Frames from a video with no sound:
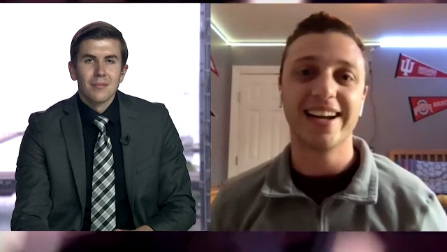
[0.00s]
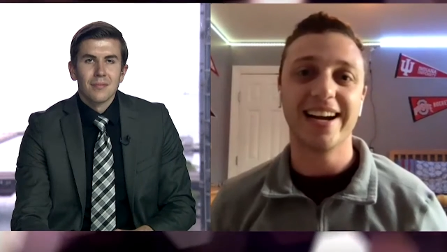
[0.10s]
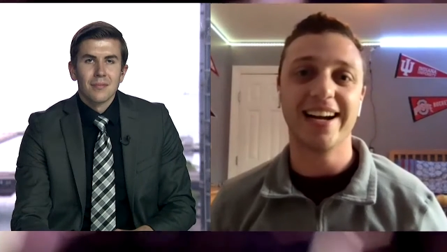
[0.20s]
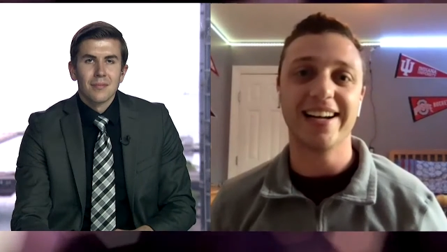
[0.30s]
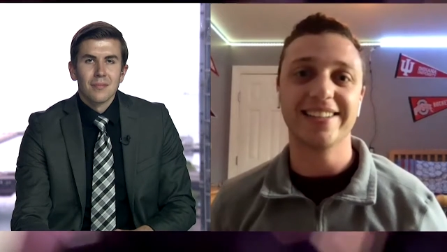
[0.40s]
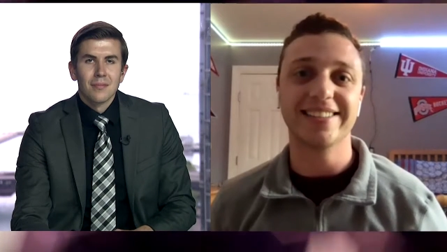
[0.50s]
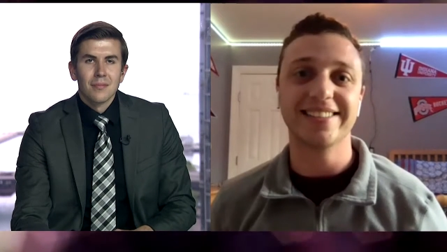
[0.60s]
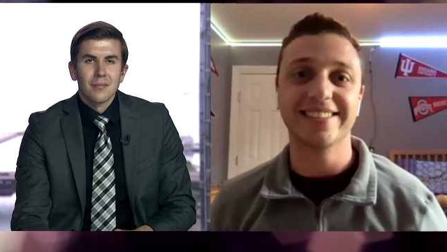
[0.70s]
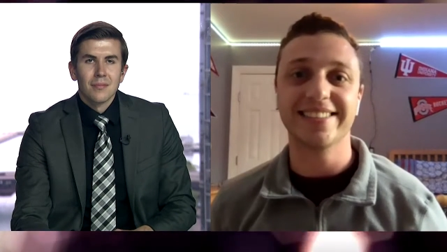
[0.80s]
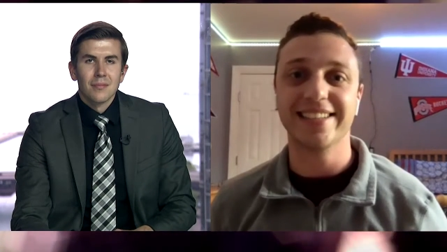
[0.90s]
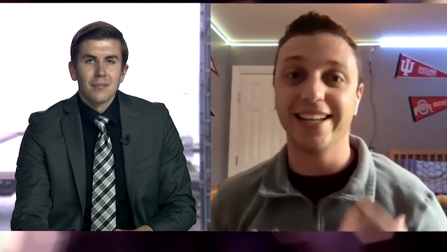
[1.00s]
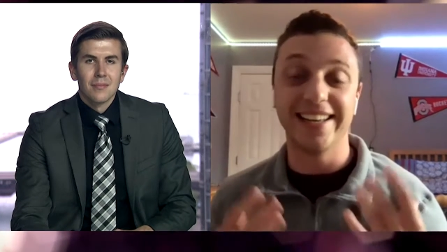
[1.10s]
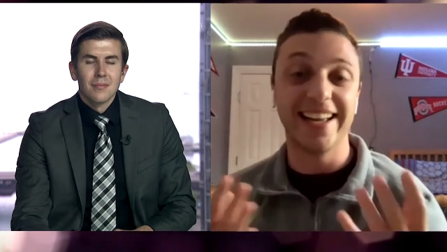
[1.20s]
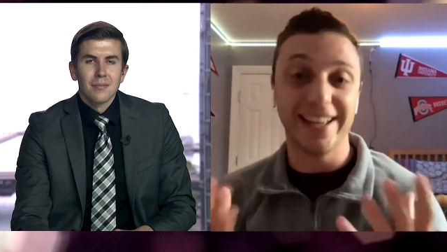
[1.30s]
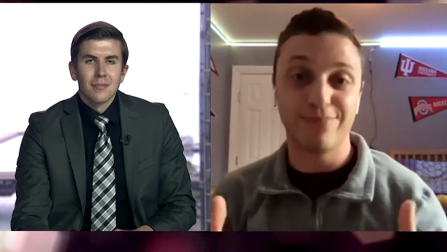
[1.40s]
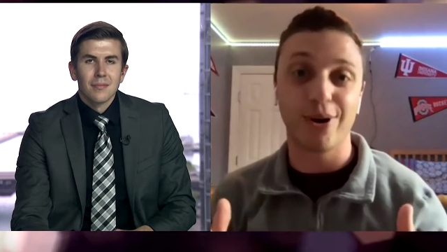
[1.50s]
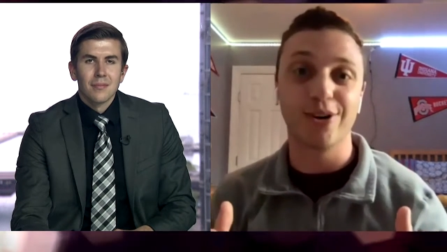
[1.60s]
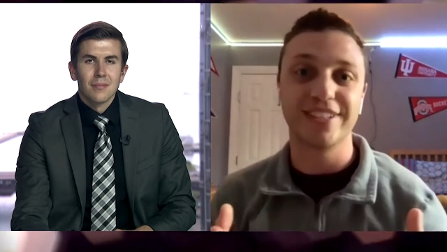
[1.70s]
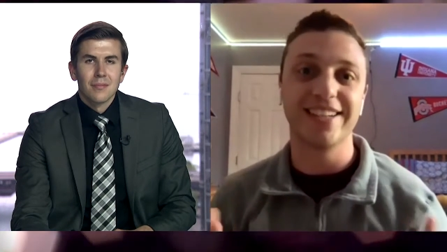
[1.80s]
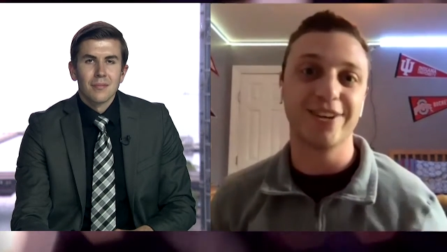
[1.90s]
Speaker 1: uh, in, in,
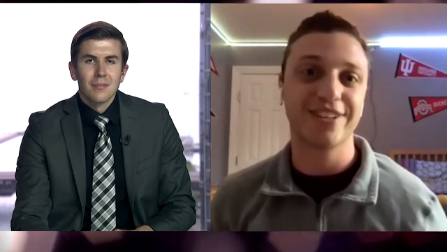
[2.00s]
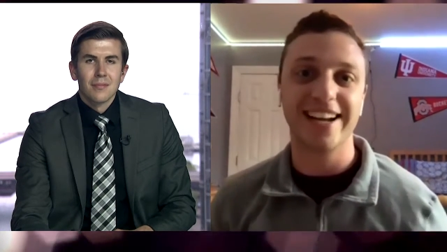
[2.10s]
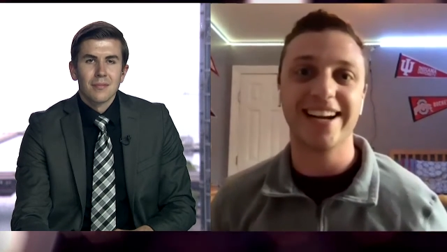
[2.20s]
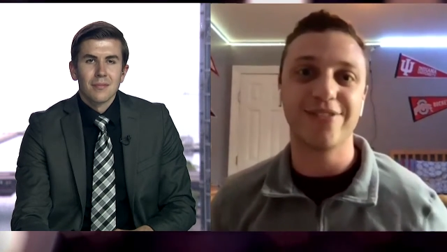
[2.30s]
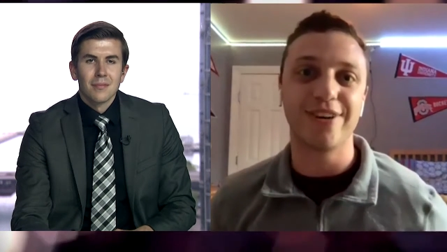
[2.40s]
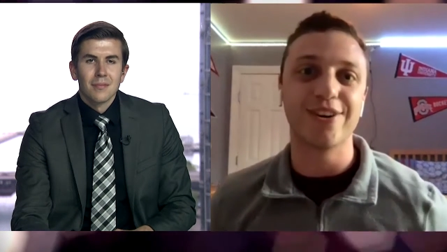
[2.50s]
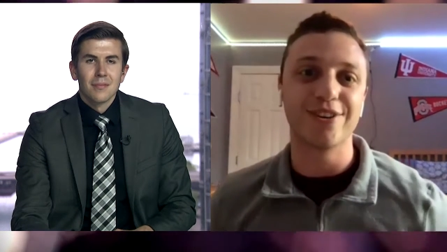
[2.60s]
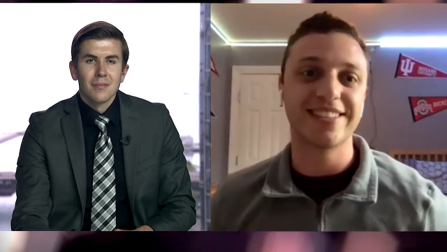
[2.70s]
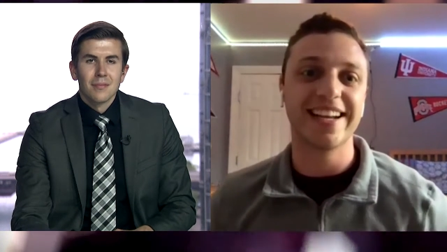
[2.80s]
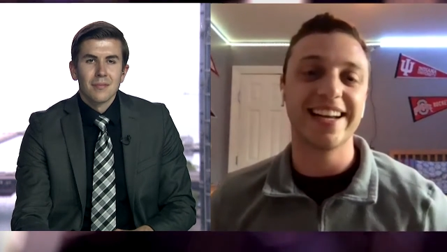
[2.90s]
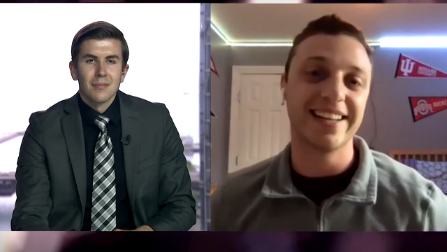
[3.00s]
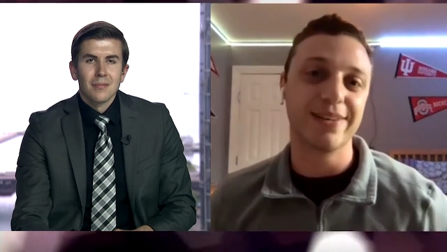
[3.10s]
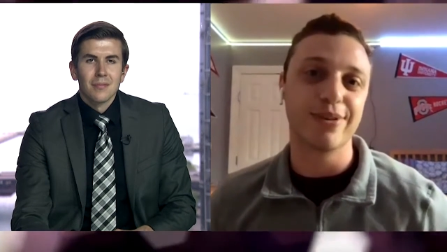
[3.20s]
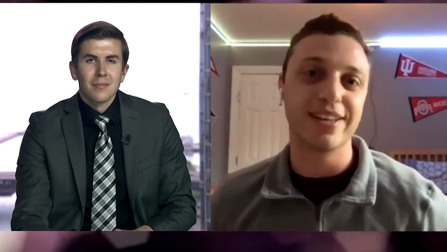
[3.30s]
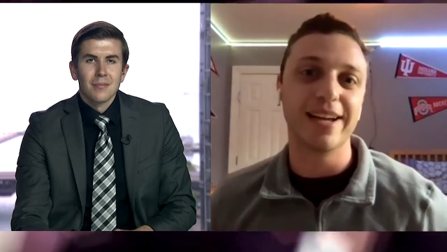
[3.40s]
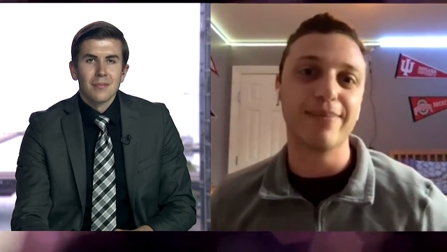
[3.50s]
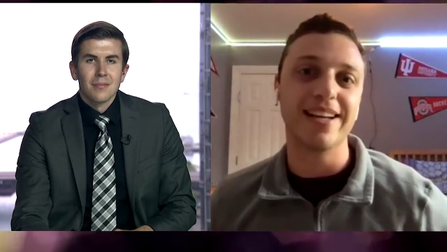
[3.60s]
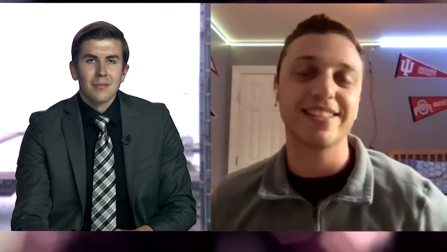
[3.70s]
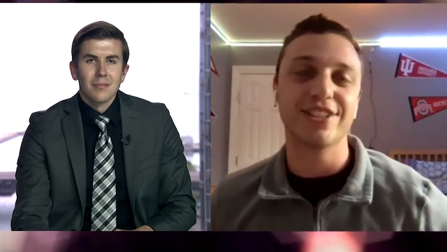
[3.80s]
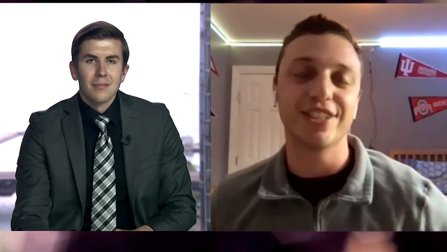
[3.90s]
person, you know, to kind of understand and relay
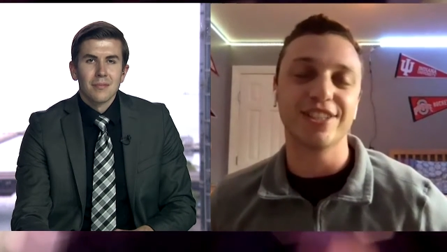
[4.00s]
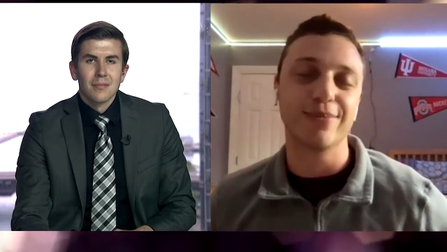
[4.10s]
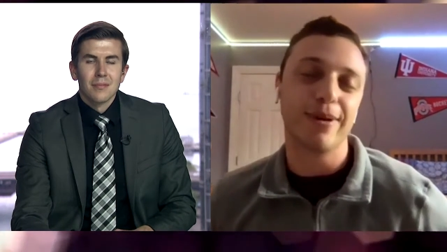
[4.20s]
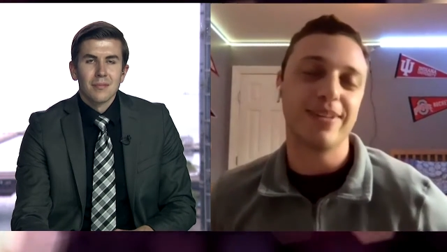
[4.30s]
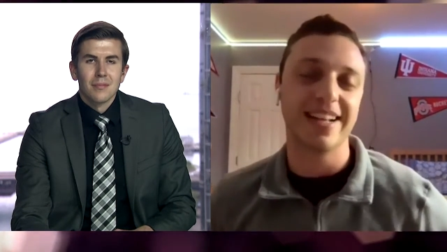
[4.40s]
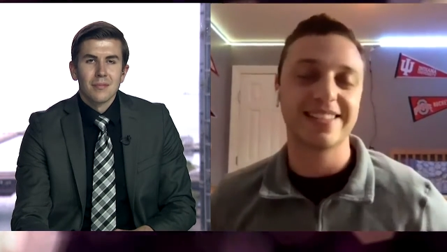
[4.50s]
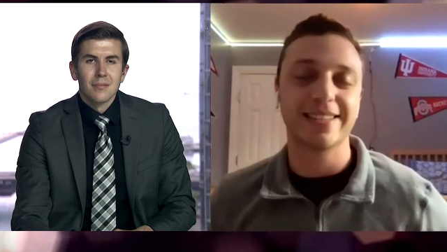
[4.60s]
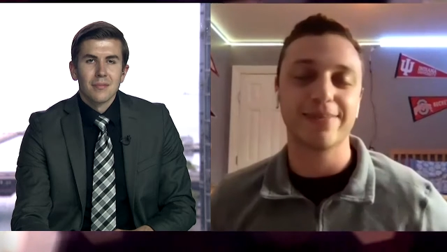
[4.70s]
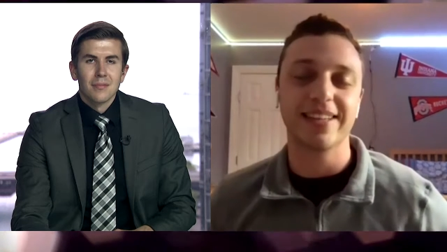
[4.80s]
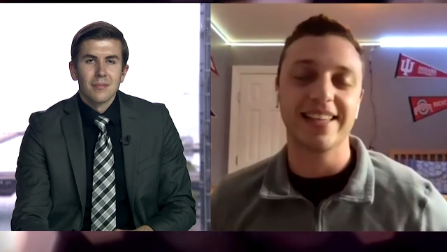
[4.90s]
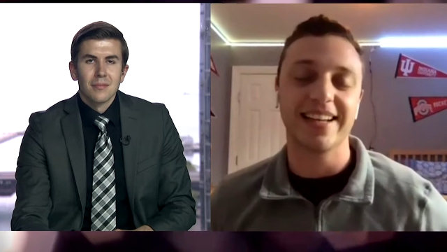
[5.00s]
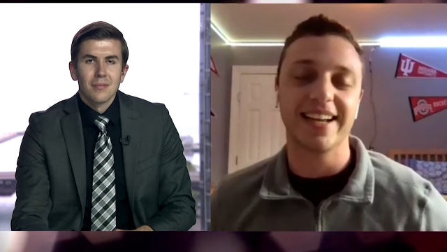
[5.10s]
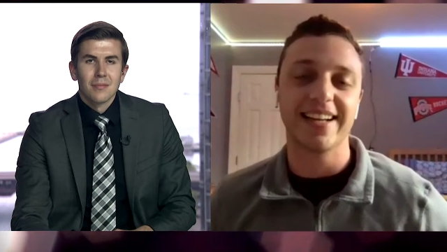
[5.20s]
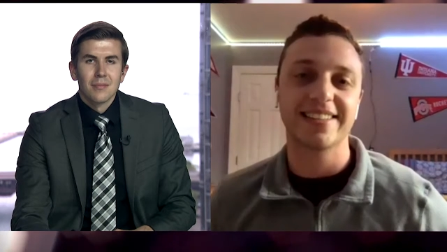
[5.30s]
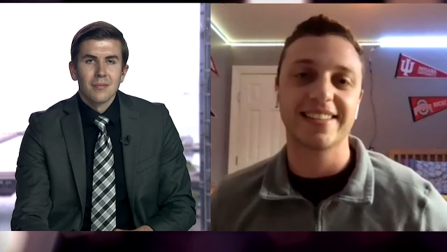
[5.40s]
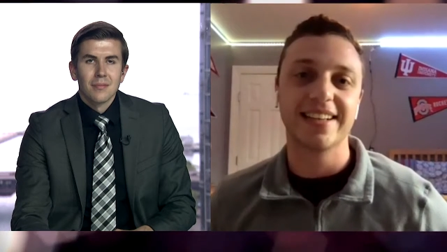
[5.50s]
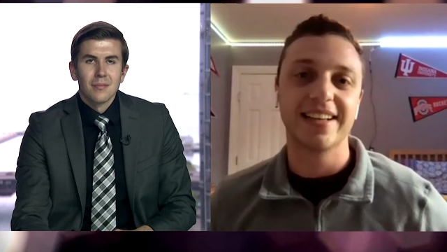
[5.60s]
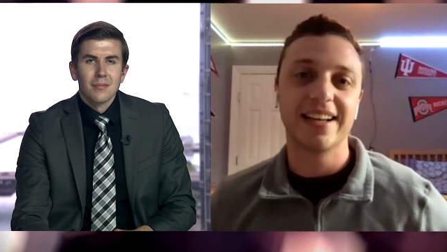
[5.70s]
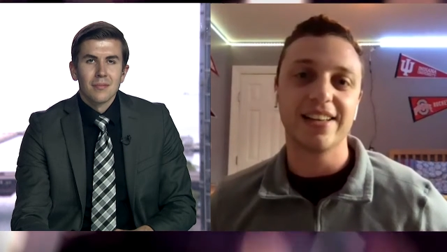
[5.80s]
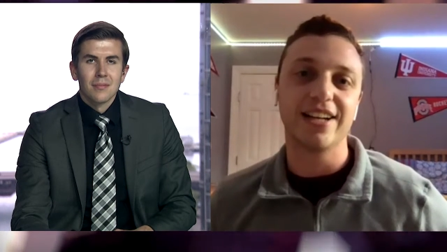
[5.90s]
messages. So maybe that's something that gets
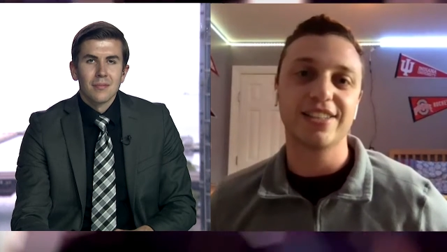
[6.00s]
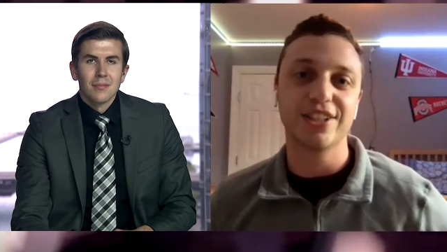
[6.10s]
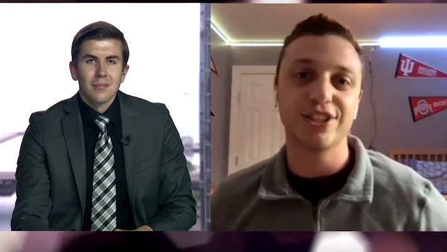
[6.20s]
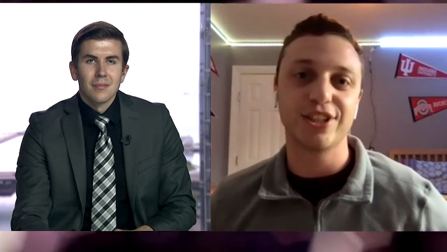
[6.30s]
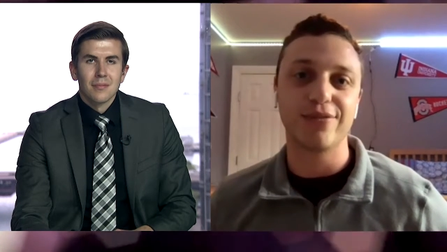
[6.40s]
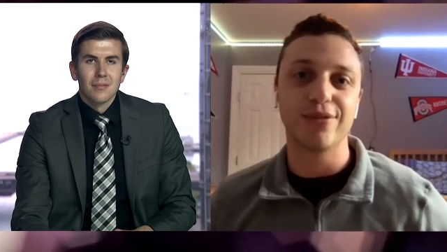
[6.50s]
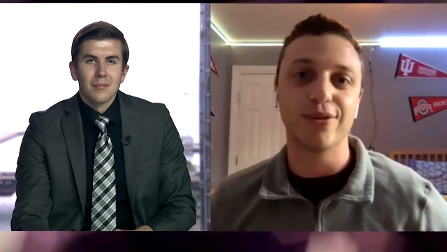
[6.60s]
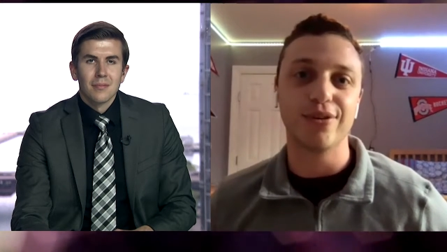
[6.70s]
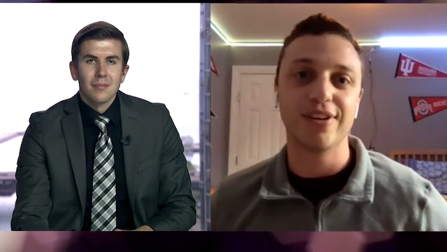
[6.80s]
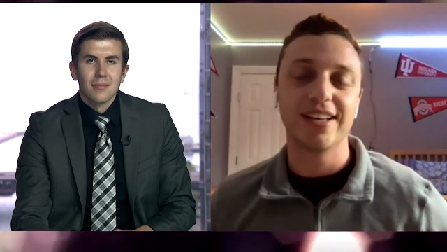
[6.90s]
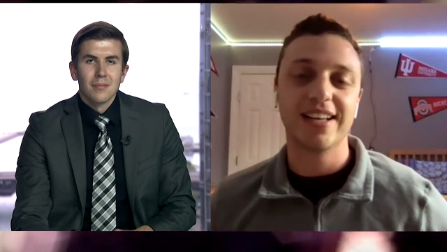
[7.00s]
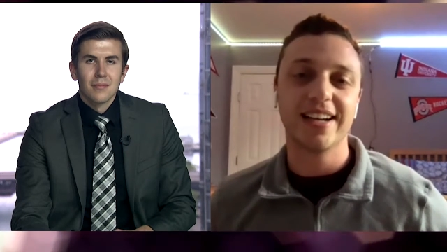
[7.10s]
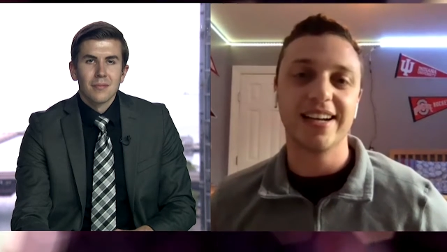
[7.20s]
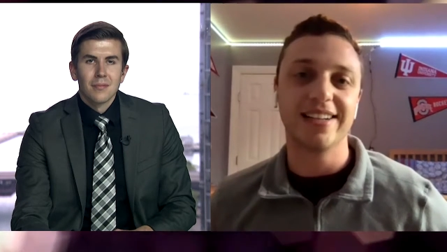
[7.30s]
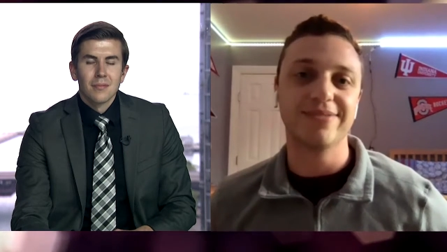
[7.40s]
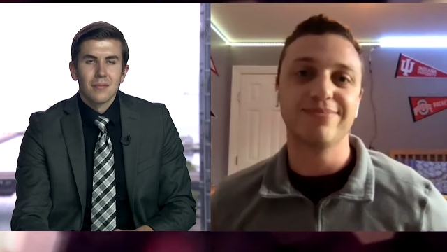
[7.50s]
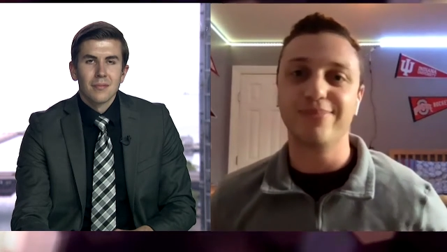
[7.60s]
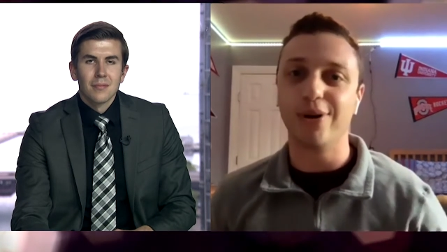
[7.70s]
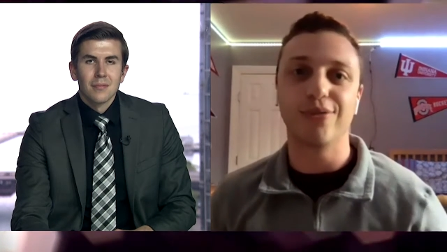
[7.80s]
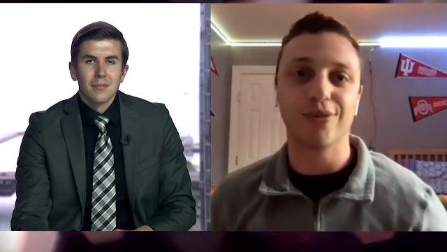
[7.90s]
lost in the shuffle uh,
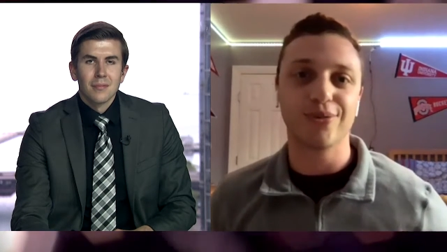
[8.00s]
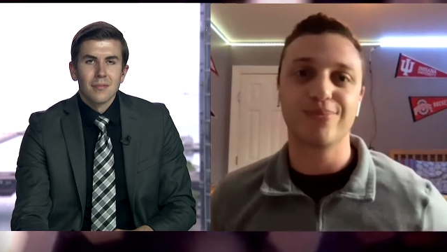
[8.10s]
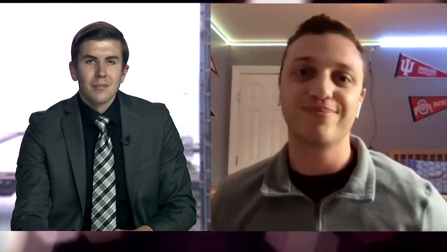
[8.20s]
over